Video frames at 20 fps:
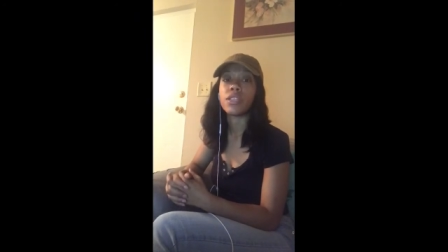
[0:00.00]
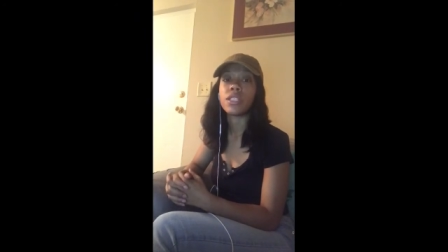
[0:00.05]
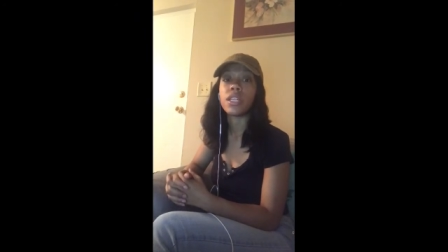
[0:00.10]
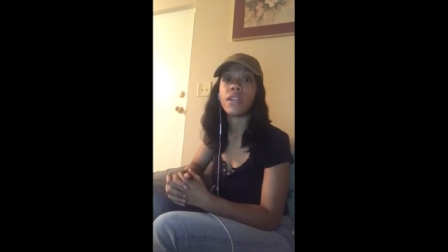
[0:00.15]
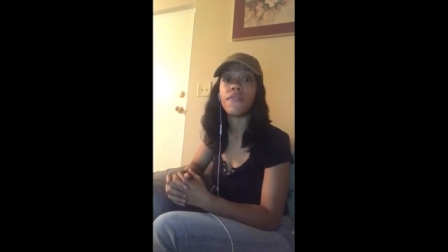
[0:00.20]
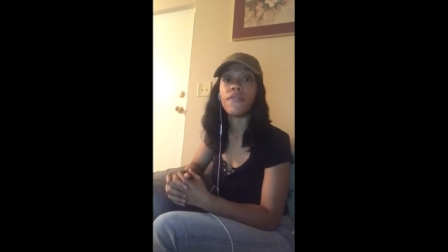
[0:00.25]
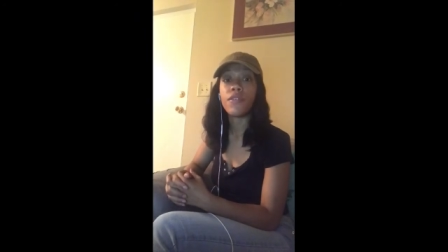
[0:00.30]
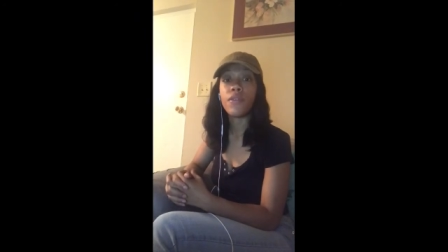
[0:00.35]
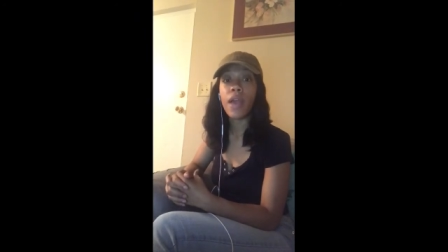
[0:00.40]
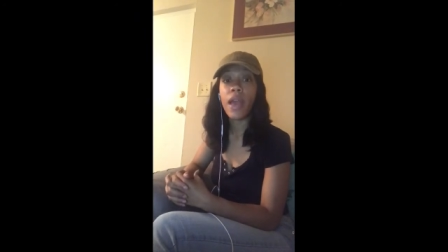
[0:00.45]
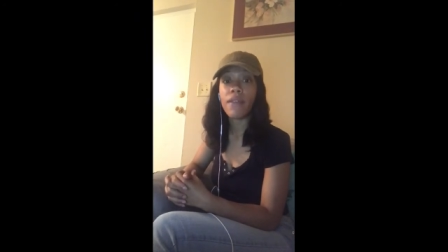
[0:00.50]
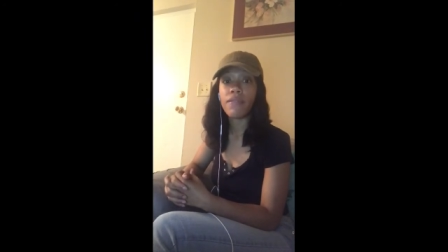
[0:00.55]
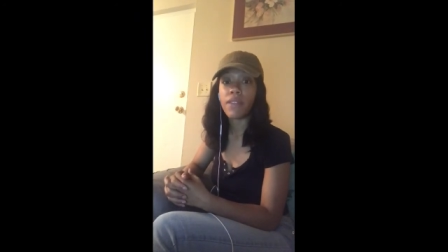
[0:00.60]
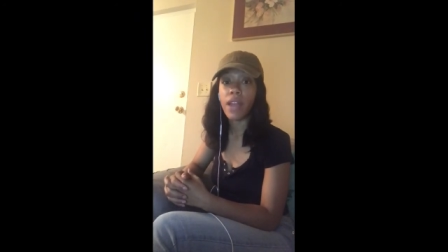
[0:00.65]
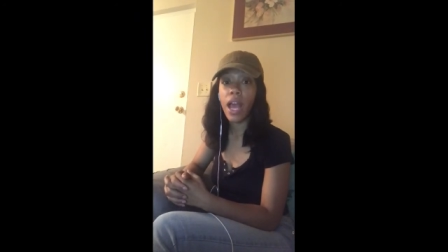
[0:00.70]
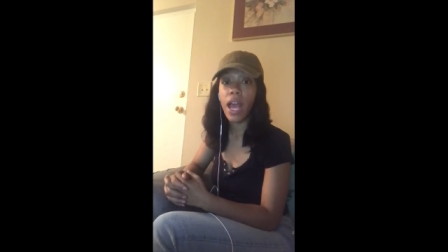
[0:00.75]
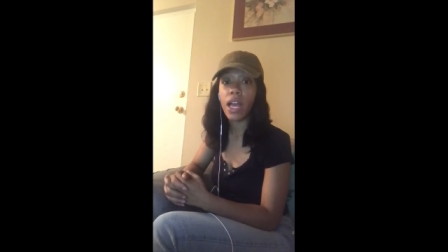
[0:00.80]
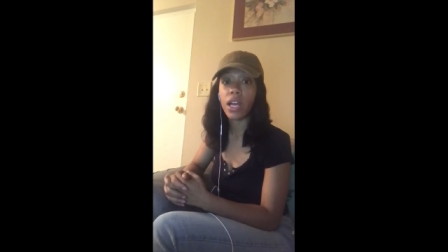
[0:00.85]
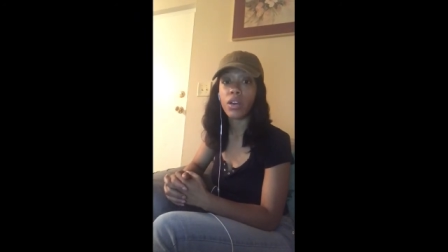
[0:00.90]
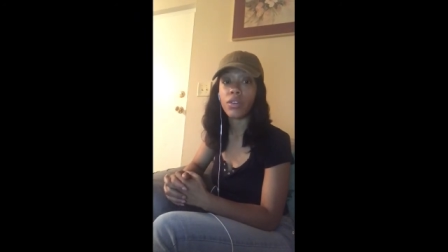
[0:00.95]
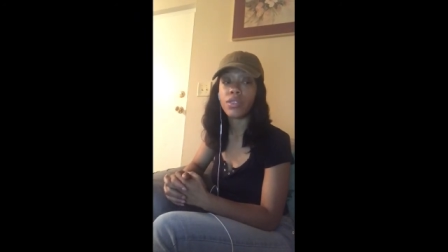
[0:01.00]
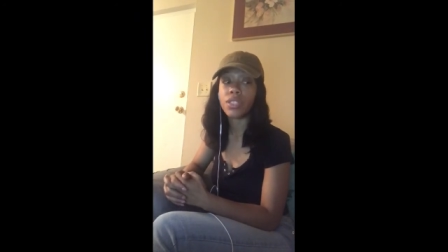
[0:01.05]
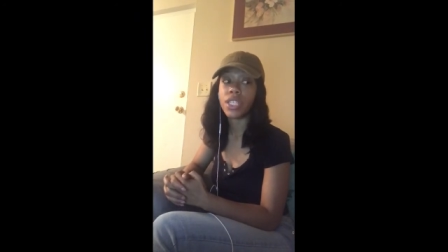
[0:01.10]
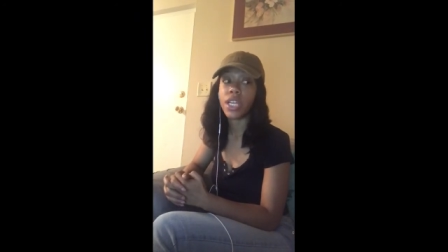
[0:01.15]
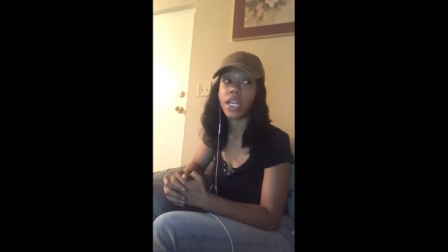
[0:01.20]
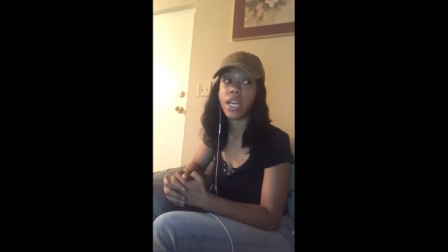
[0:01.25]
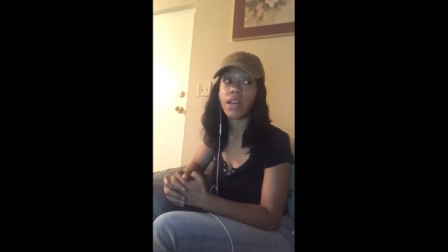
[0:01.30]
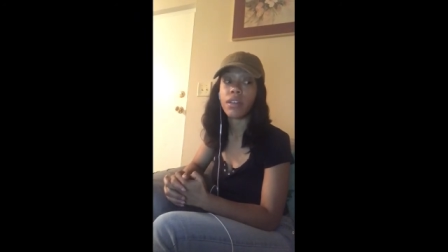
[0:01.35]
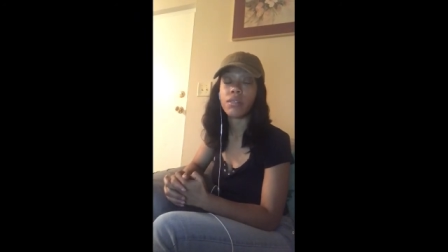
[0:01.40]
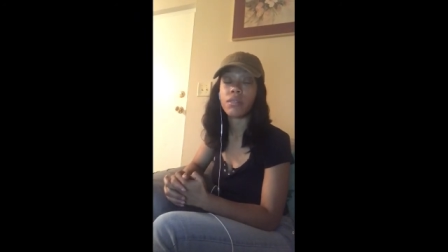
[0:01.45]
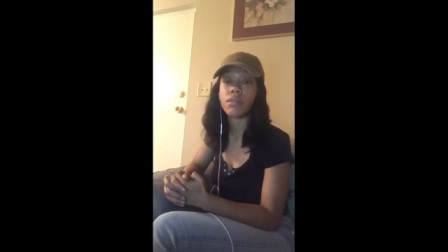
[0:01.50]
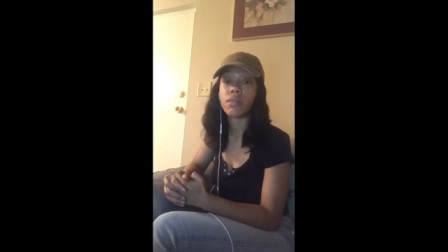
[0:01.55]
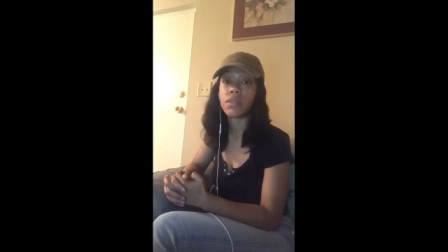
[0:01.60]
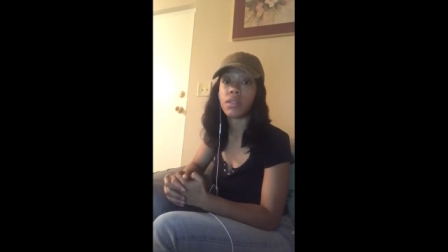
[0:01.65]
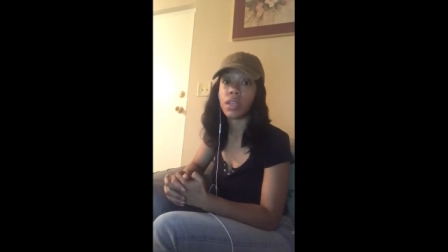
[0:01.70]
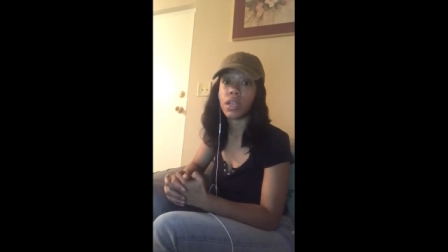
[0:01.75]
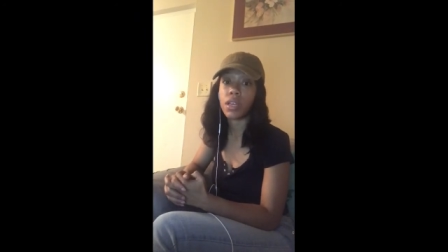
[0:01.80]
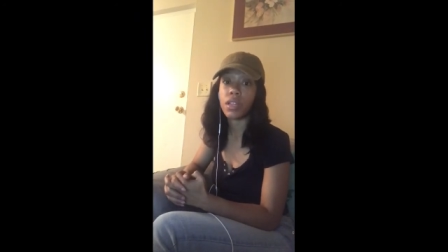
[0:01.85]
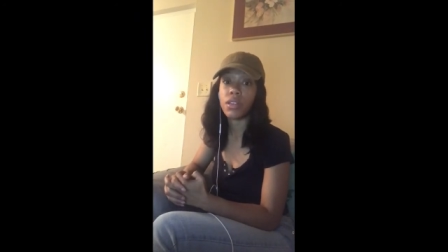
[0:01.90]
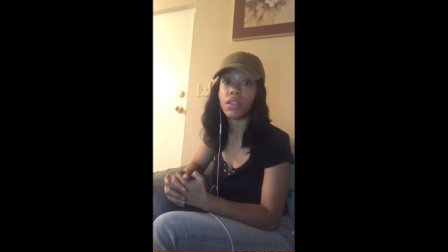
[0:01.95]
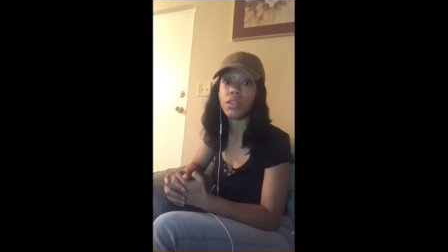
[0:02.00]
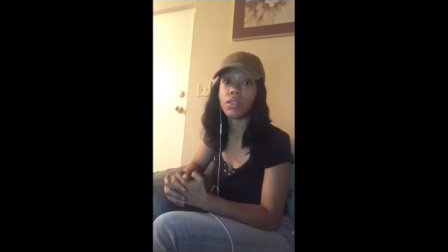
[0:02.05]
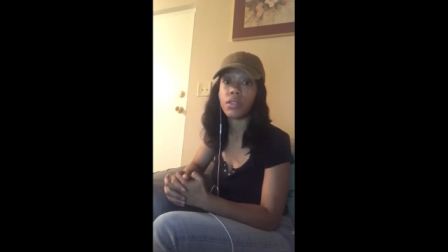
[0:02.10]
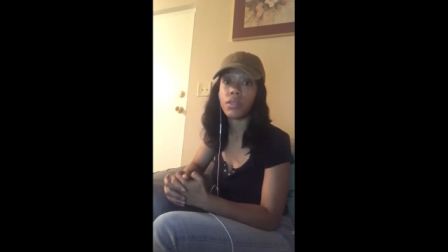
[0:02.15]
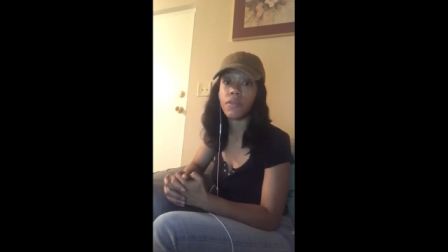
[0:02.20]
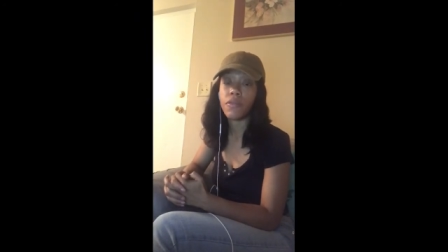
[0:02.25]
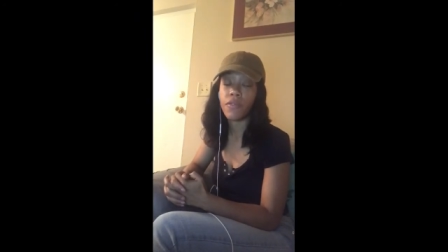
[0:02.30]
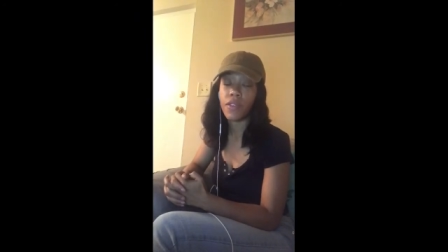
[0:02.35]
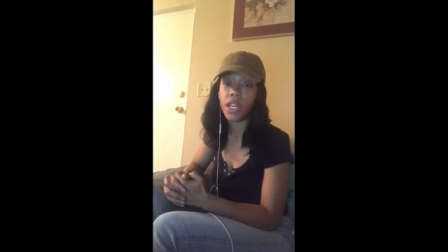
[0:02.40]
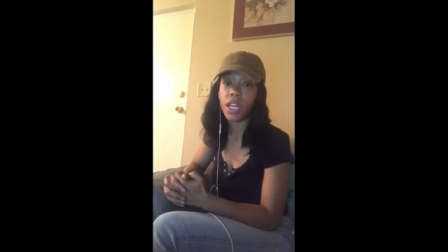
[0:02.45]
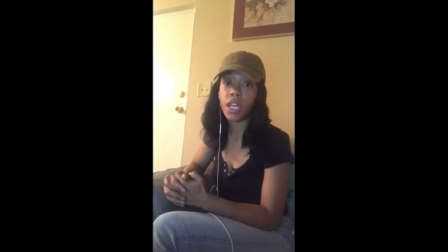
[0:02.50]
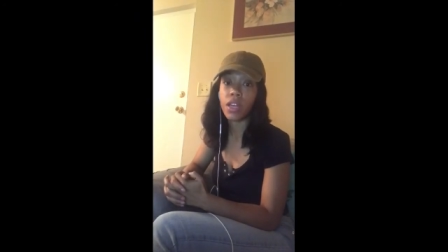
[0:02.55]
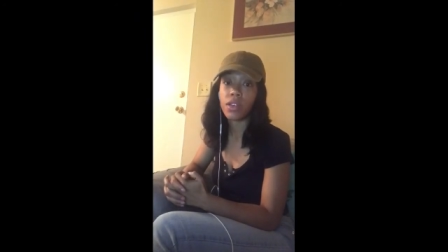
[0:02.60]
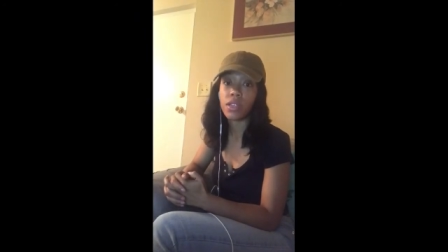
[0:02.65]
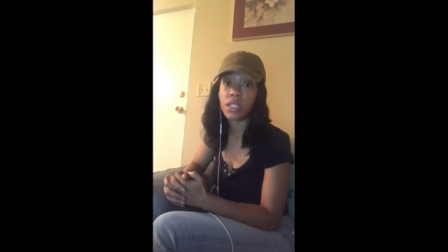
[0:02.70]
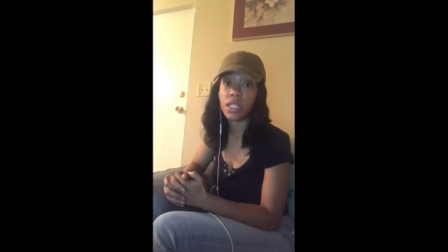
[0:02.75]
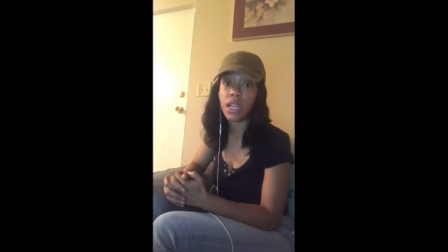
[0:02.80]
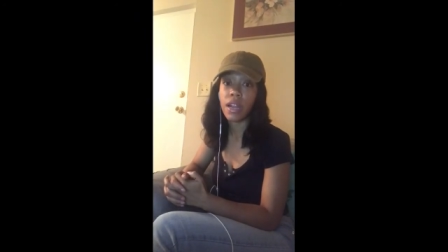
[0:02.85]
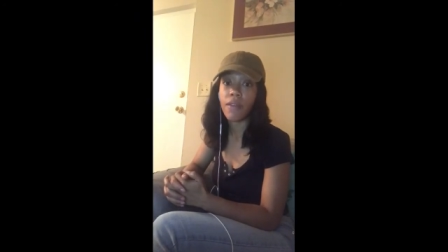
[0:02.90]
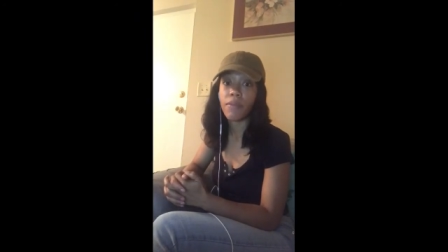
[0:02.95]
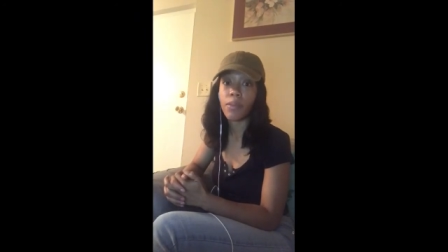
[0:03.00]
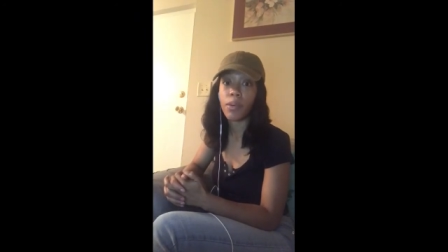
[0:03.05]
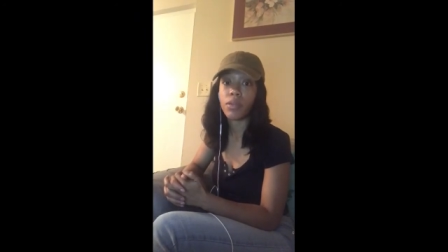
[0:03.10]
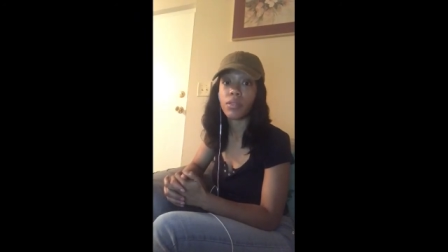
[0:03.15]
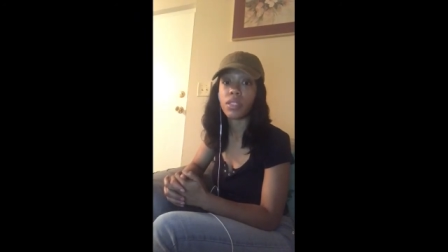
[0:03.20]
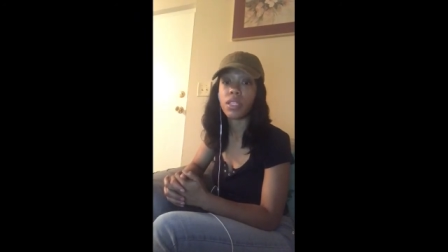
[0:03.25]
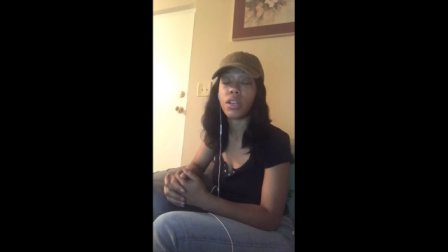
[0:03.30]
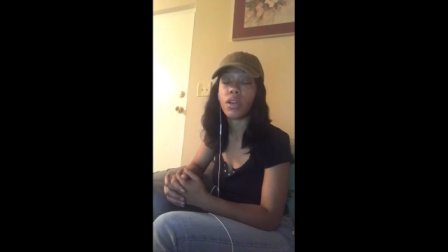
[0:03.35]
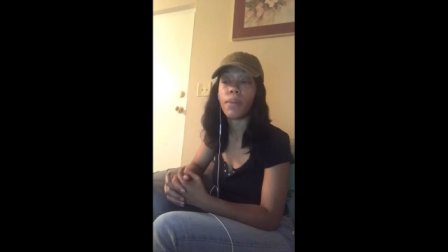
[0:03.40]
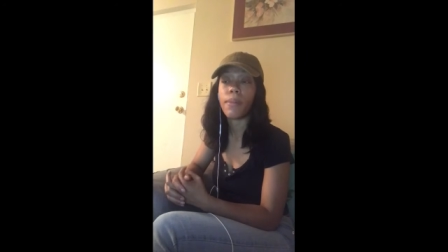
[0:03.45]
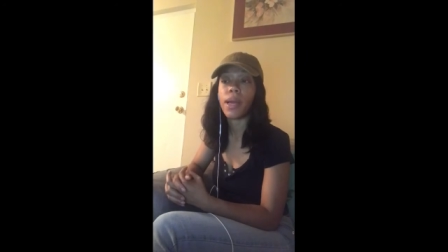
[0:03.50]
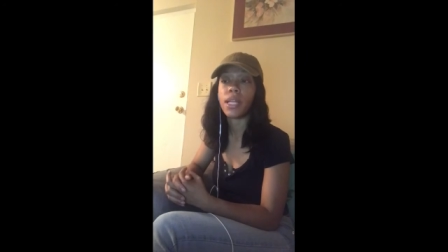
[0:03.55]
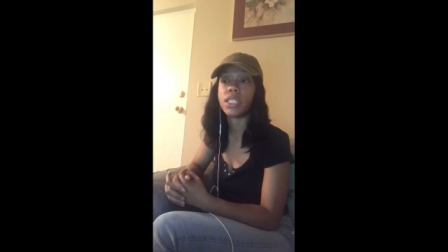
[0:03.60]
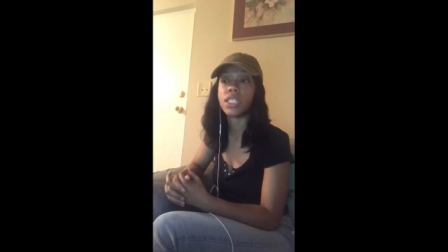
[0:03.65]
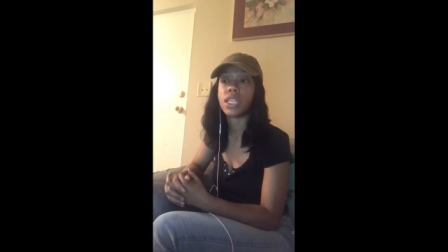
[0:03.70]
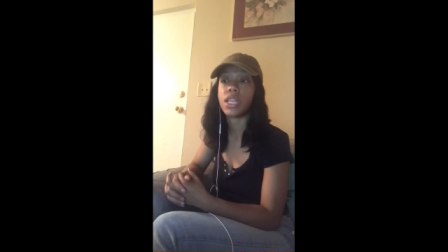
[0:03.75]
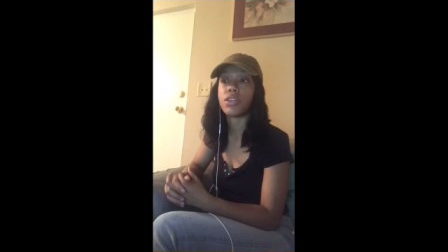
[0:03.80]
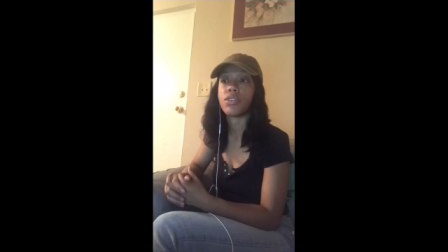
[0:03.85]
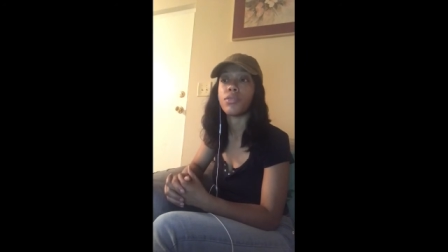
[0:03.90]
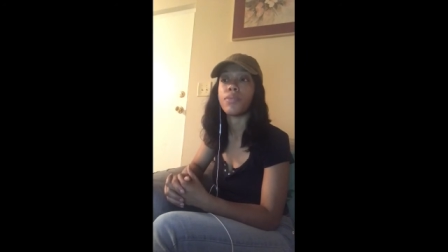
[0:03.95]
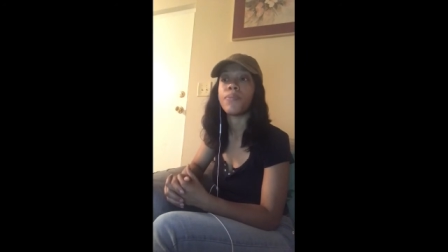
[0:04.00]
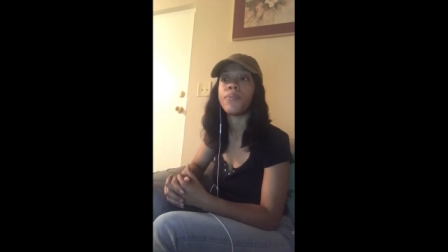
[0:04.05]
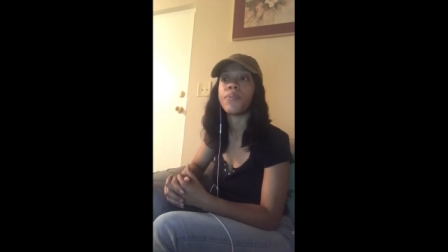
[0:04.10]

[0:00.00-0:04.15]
And if you have not, go check out the other videos that I've posted on my channel.